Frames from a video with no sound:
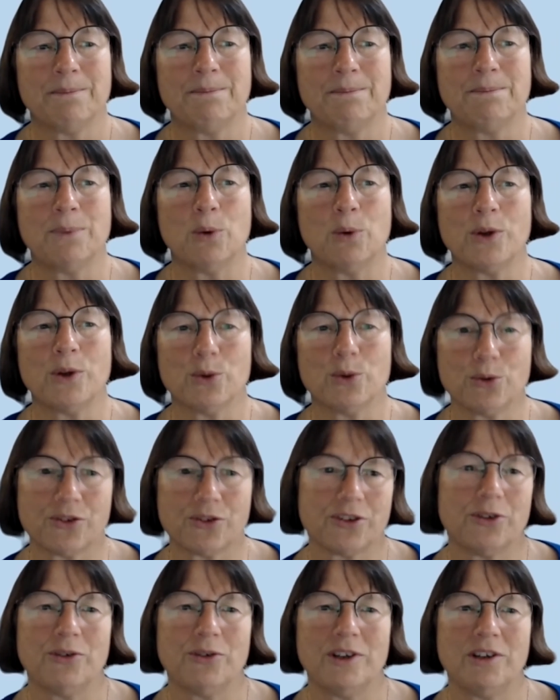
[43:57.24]
But we
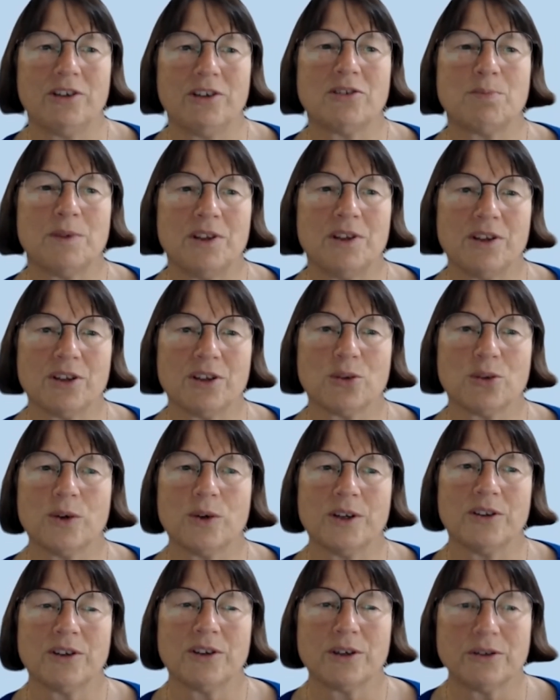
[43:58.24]
also need it to be the other
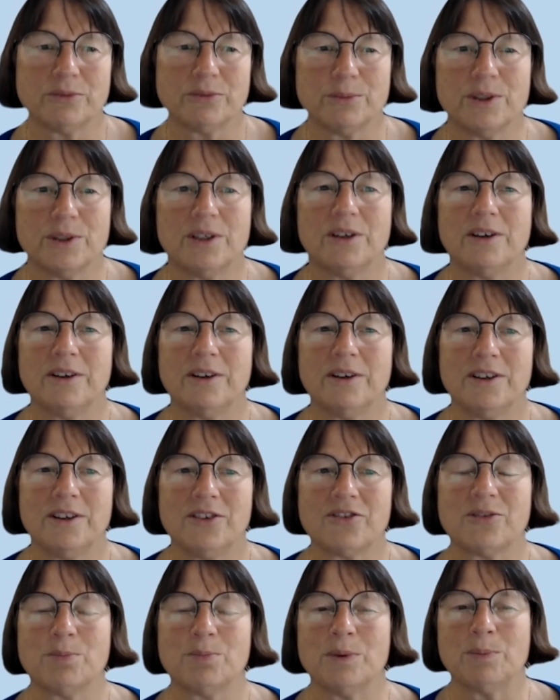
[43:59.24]
way. The government
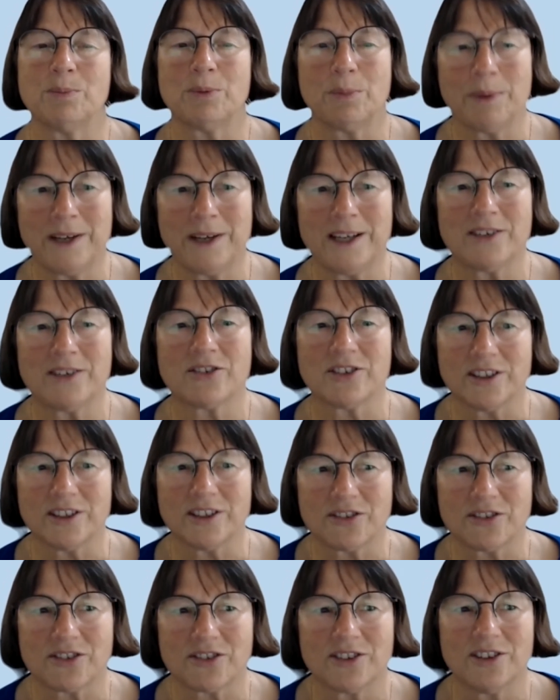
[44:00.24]
needs to be prepared to
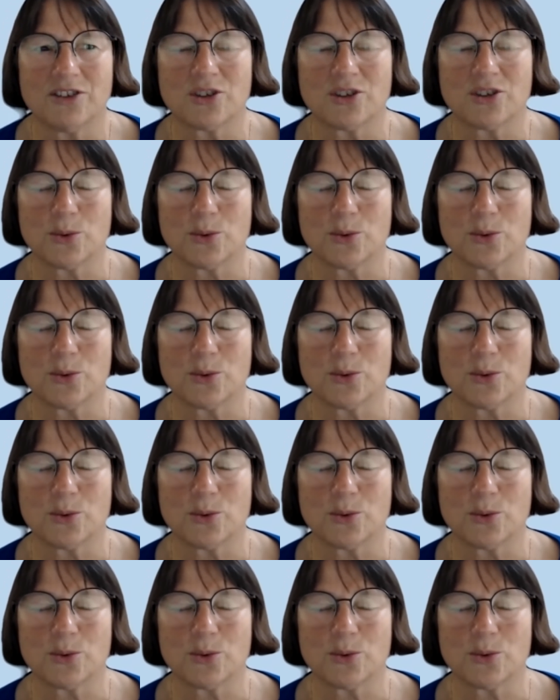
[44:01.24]
listen and to